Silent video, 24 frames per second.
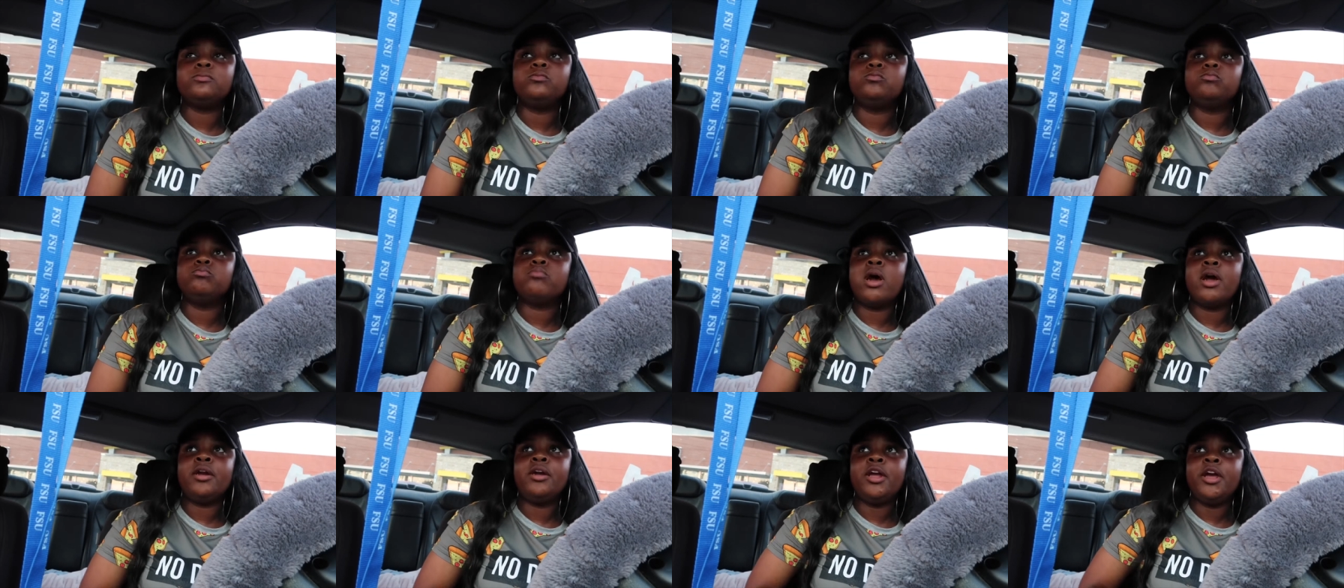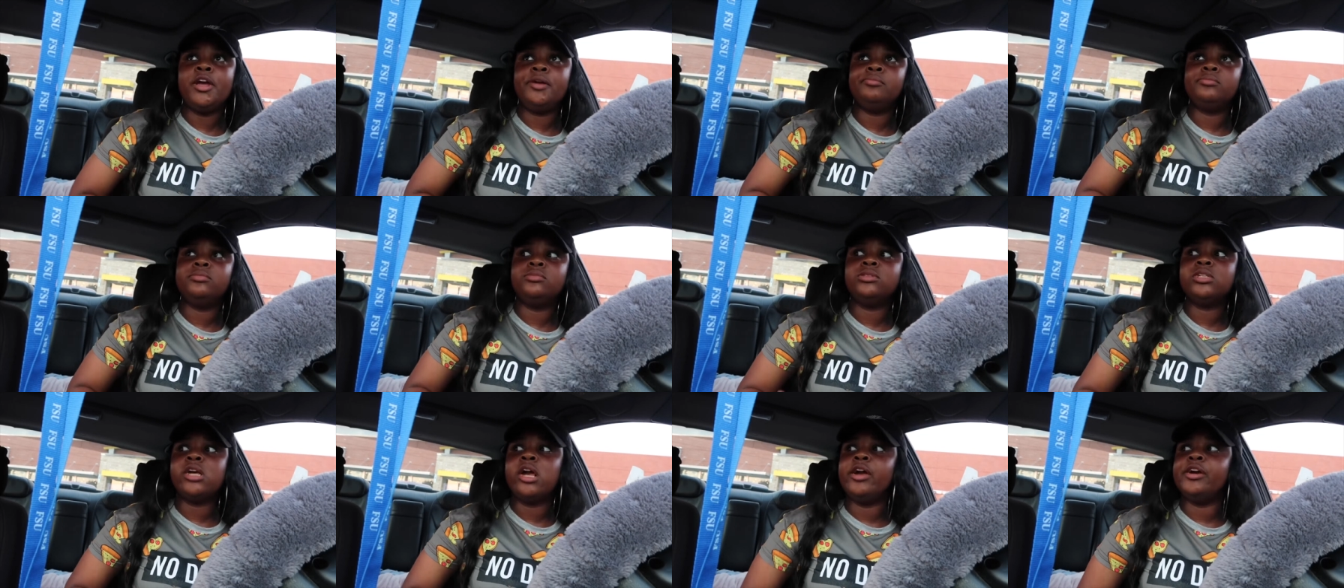My name
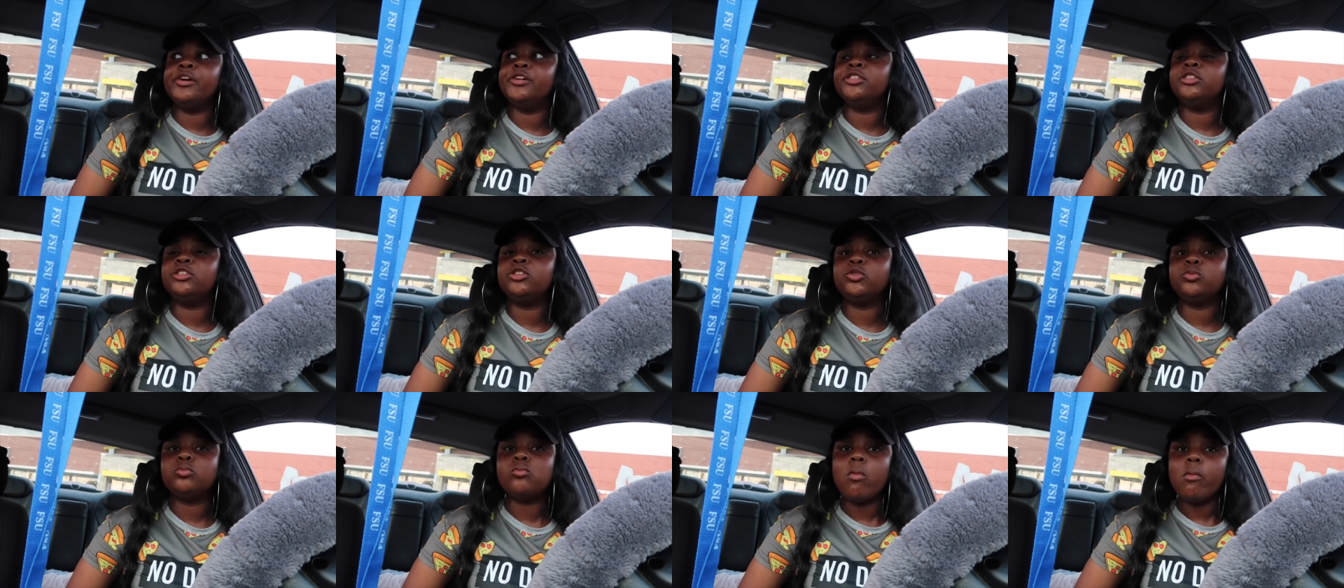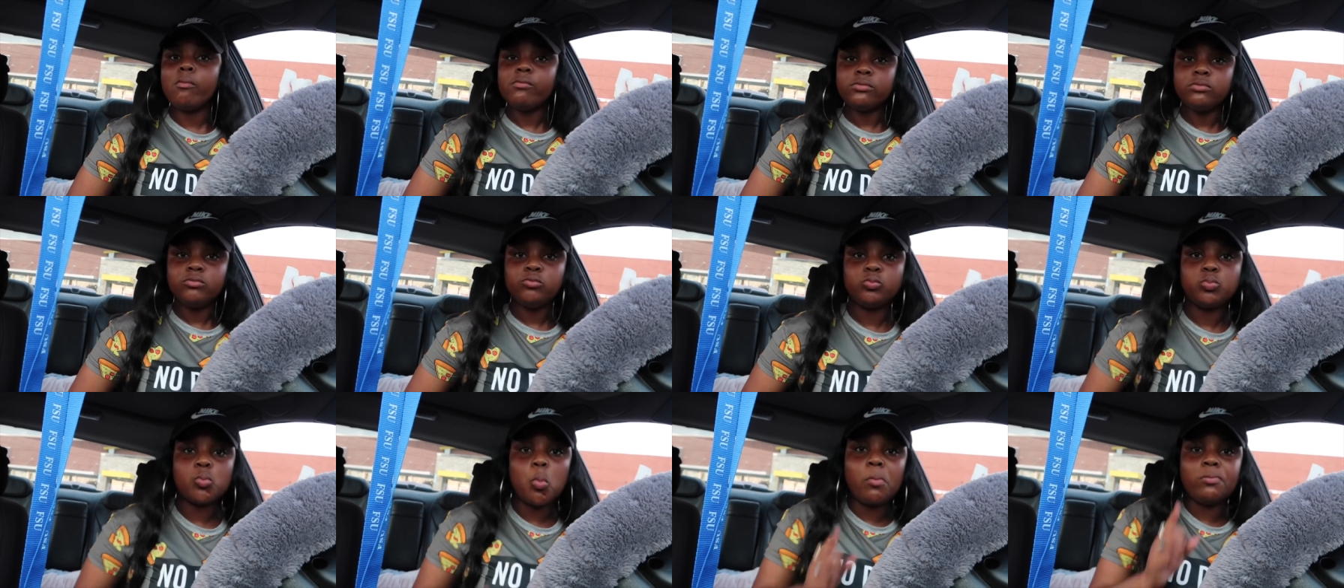is
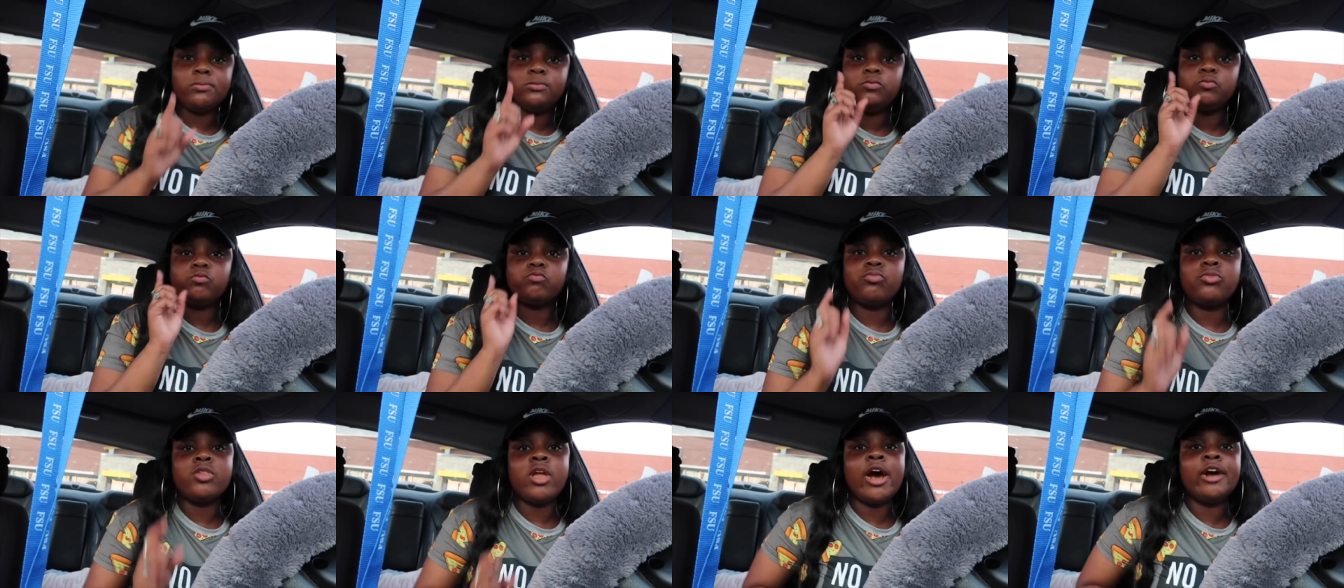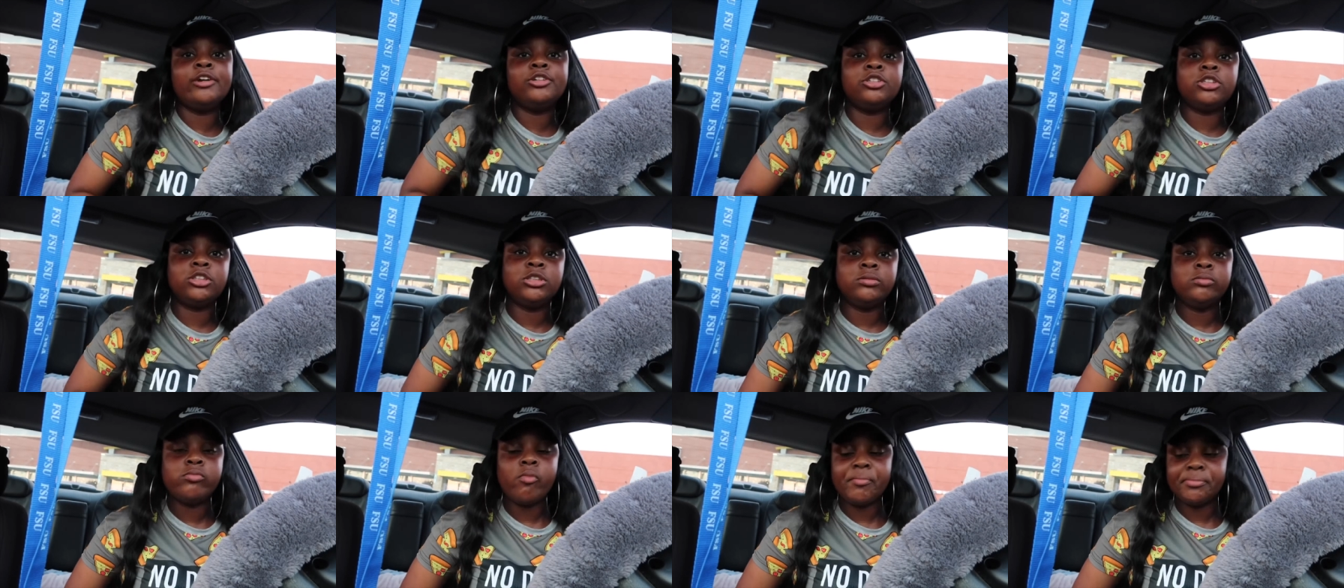
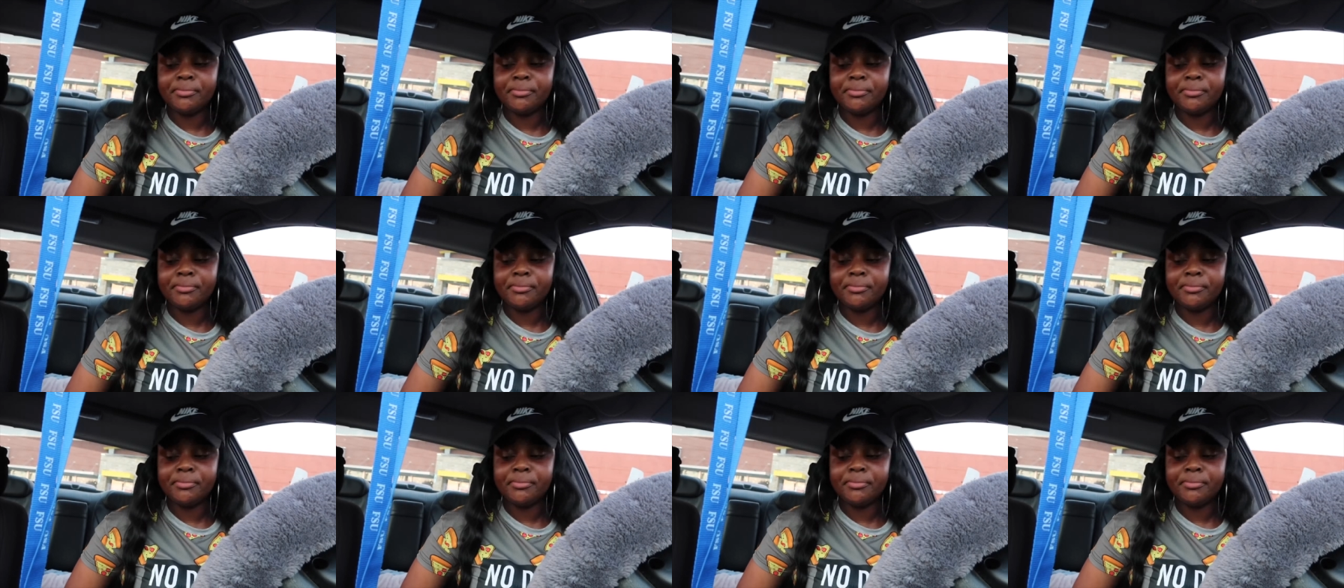Naja.